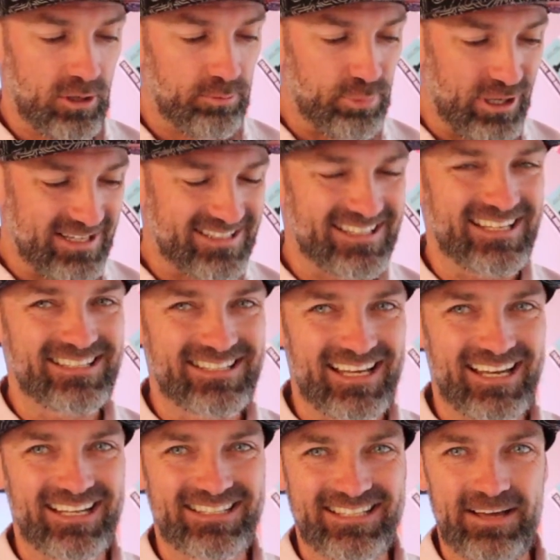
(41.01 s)
But since
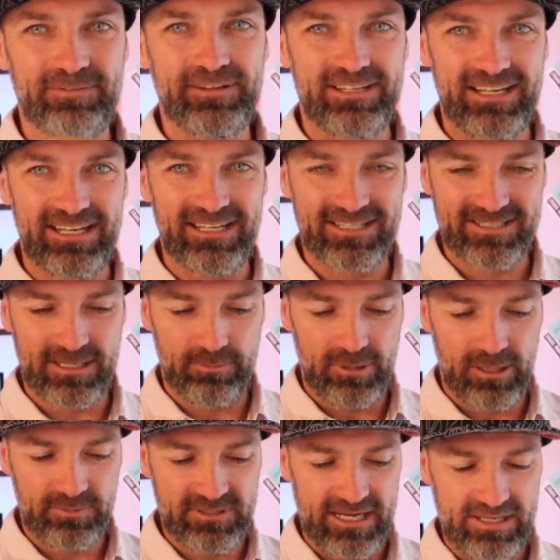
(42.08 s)
then, it's definitely needed some
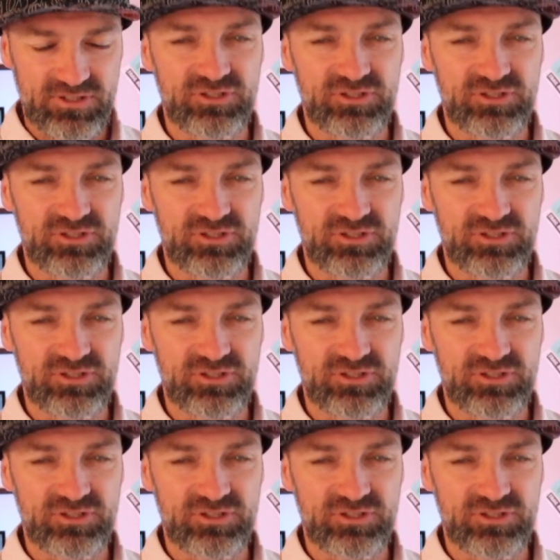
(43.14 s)
updates.